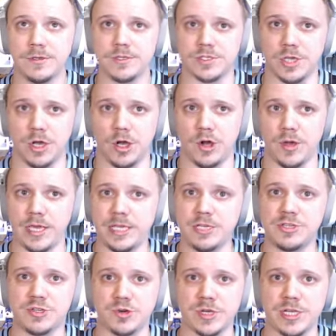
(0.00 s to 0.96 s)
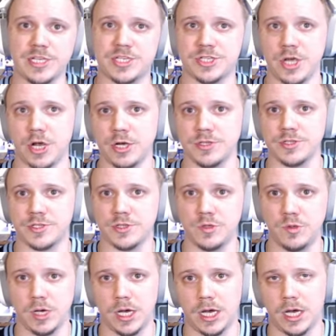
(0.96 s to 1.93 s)
So injuries starting
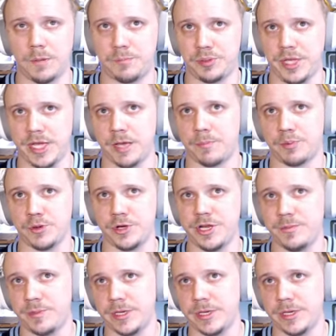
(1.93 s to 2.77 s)
to uh, play a pretty